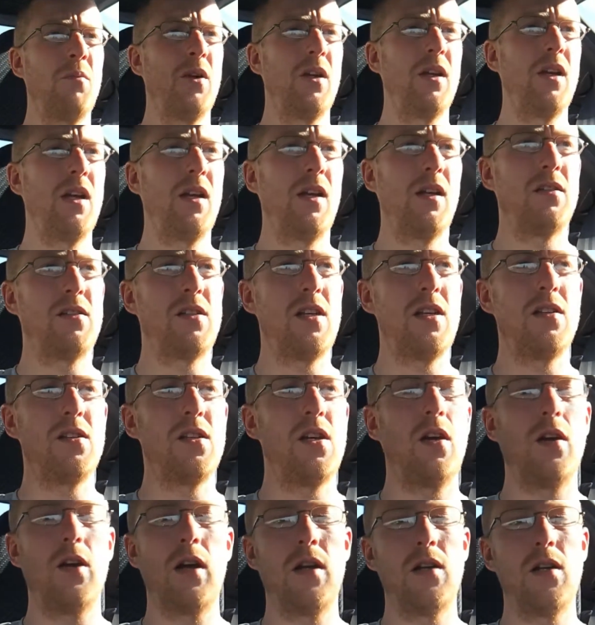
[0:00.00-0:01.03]
But again, it's
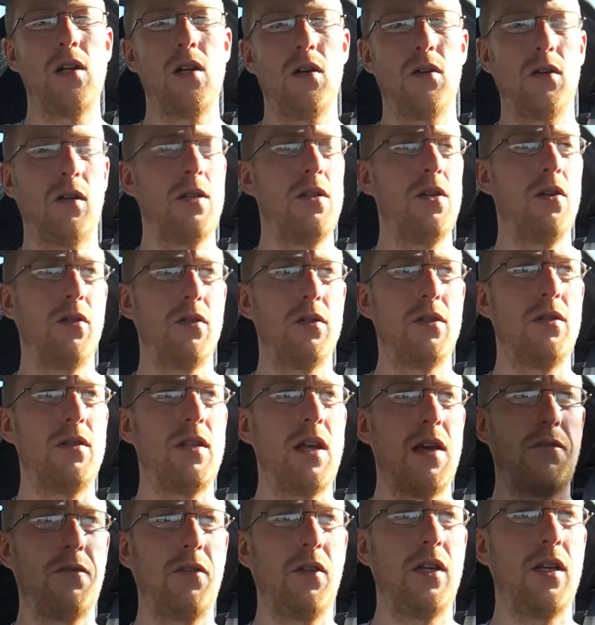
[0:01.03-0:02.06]
easier, and you're
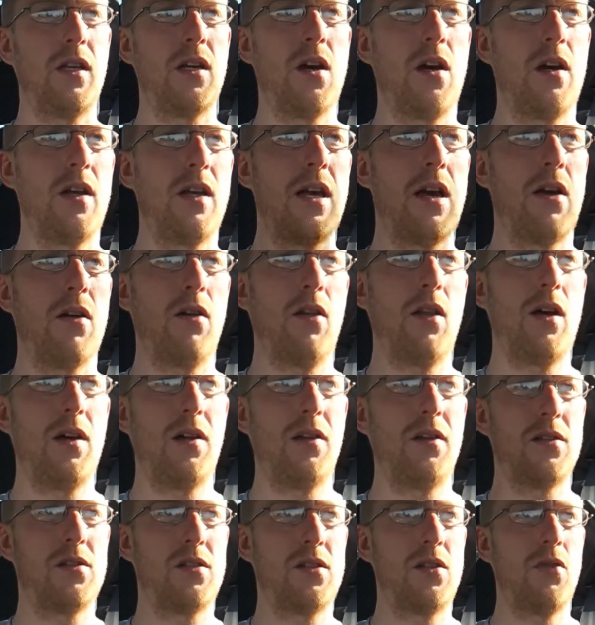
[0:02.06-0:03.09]
definitely cutting out a
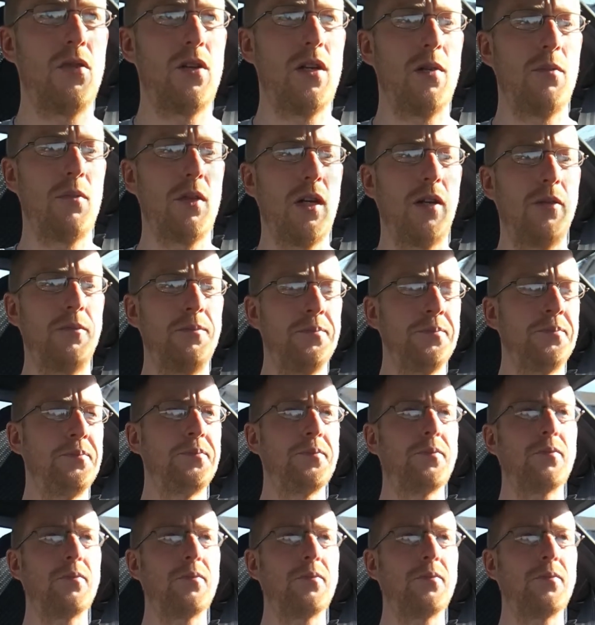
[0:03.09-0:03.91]
lot of the sodium there.